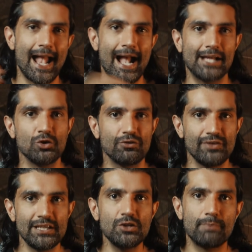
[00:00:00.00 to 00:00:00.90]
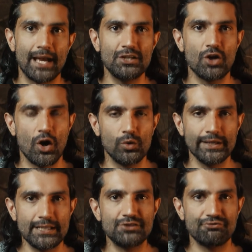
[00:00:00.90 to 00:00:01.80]
annual fee you pay to own
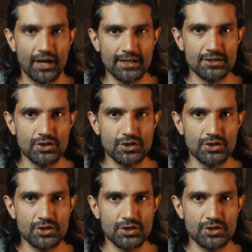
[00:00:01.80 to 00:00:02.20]
each fund.